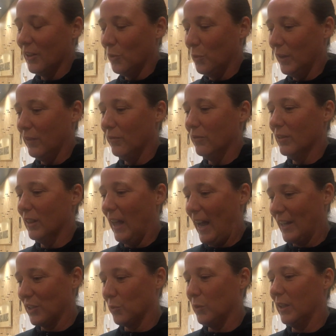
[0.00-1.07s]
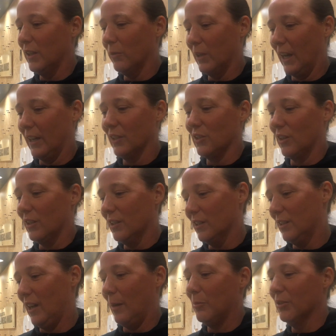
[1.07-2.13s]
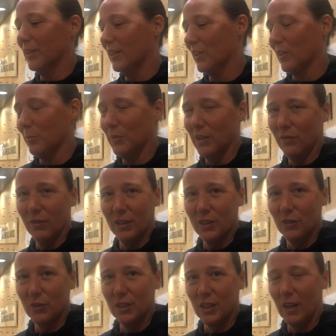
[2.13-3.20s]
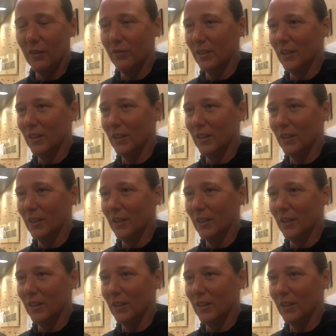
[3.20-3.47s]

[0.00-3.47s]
we last week we kind of started to dabble in some defensive stuff,